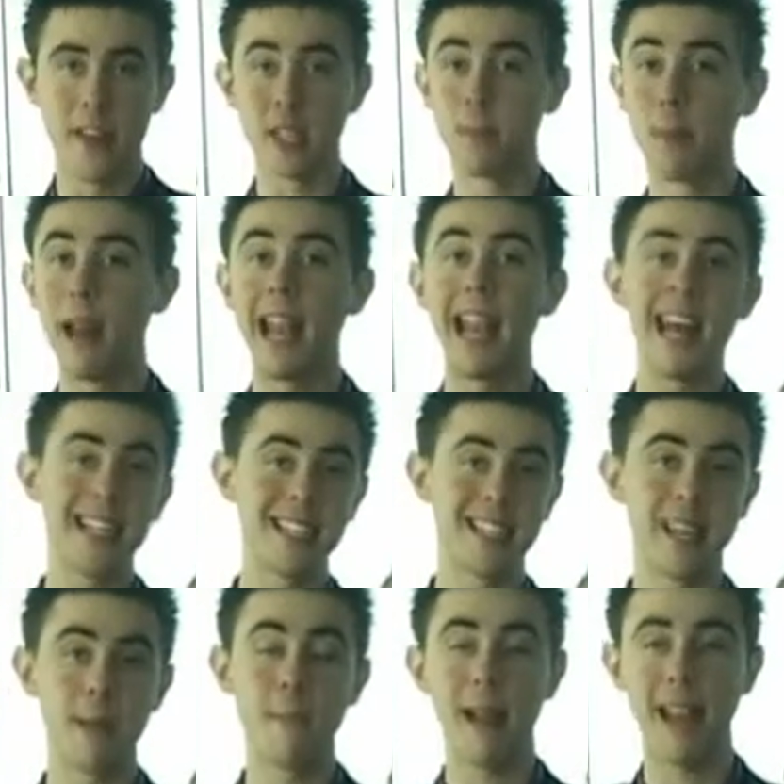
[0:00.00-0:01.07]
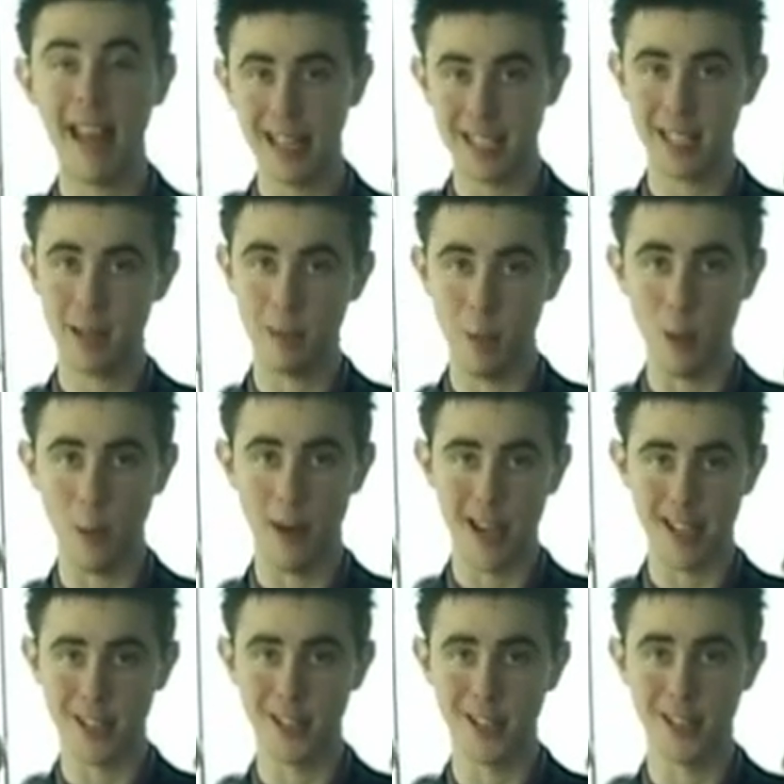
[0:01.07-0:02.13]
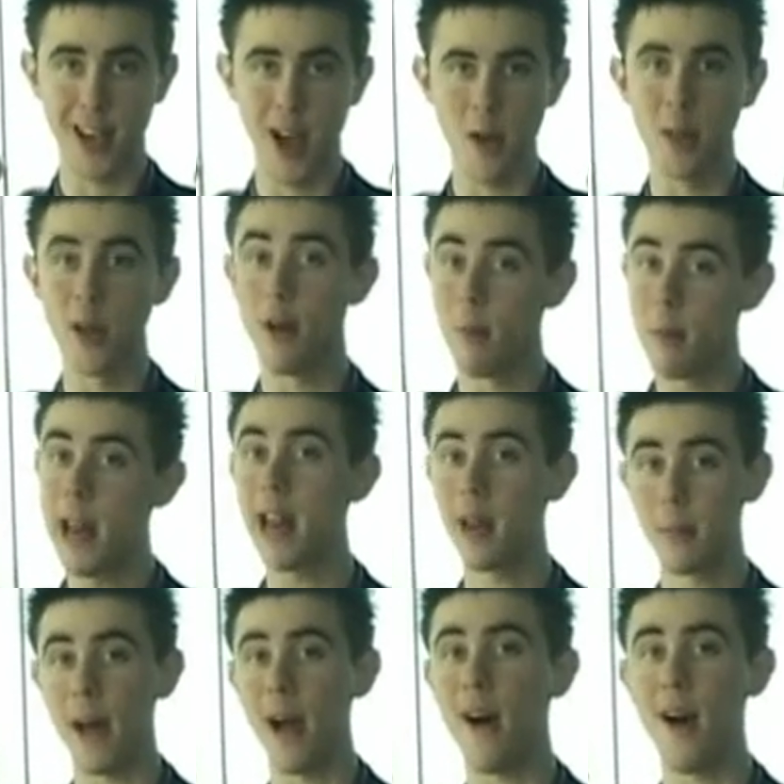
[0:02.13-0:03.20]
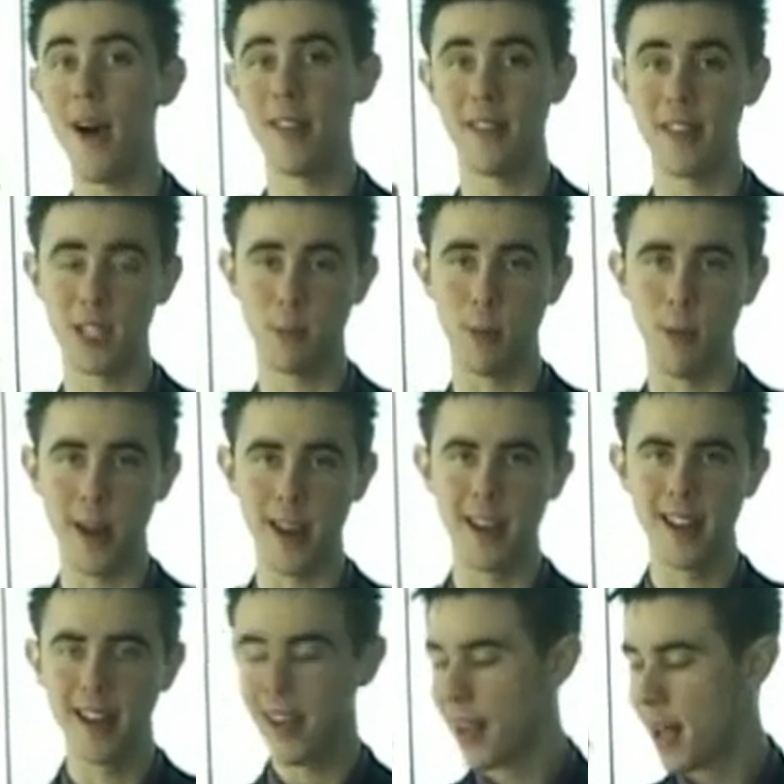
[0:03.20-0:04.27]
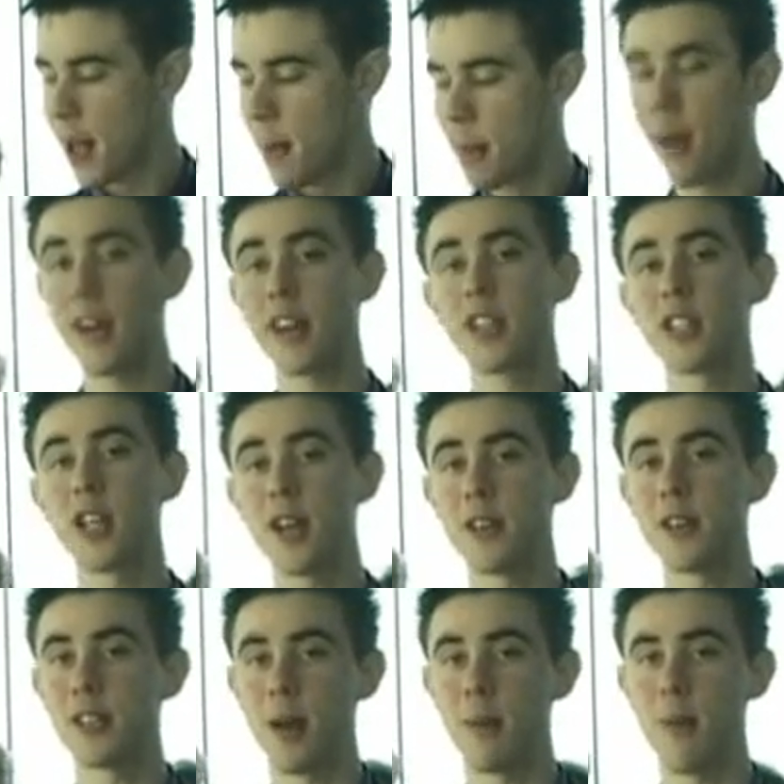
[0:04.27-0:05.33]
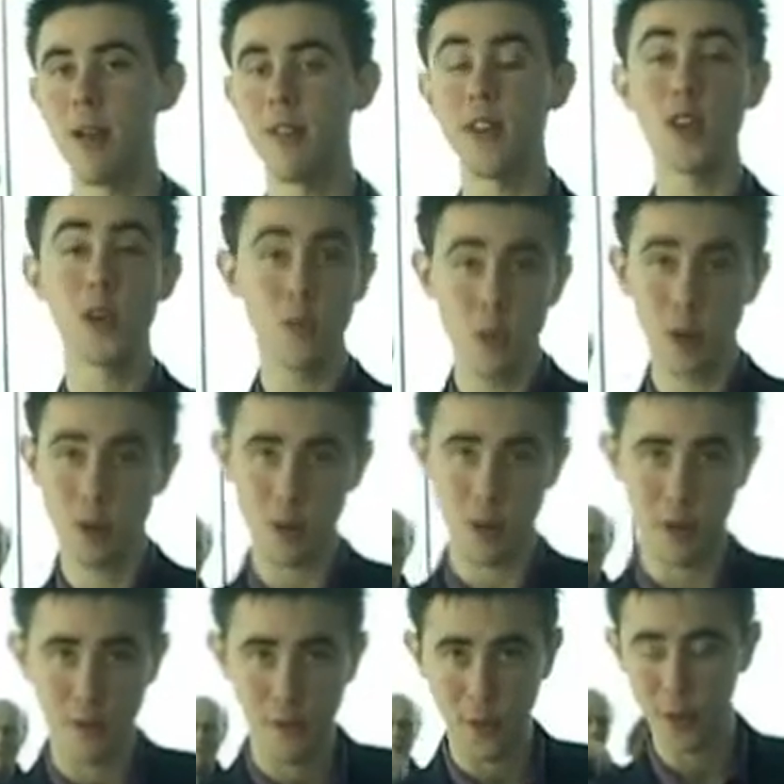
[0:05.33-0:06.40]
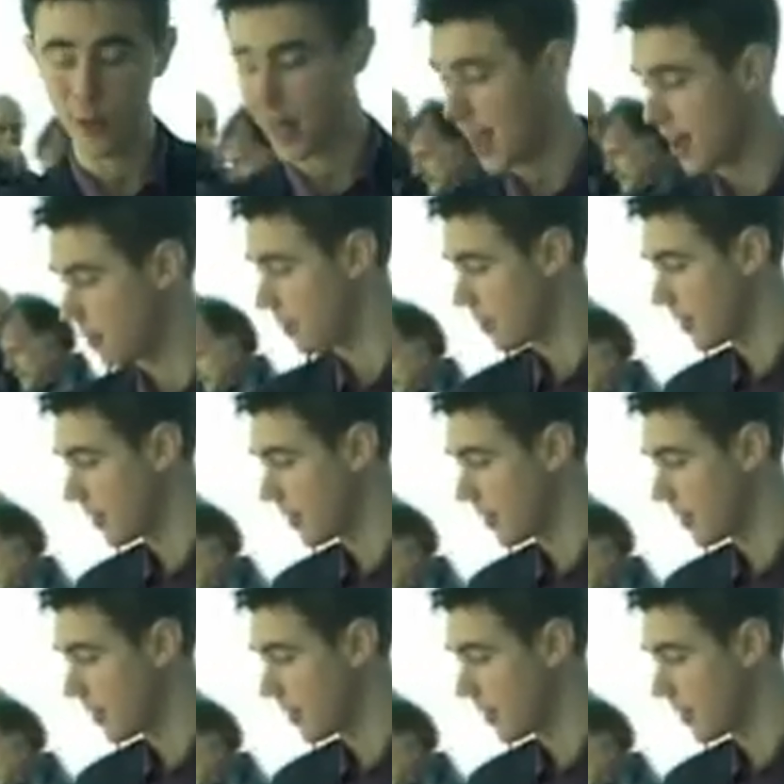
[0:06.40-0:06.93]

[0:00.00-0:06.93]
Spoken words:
There's plenty more places to go that are a little bit higher than this point, but I'm going to show you somewhere that you wouldn't want to fall down.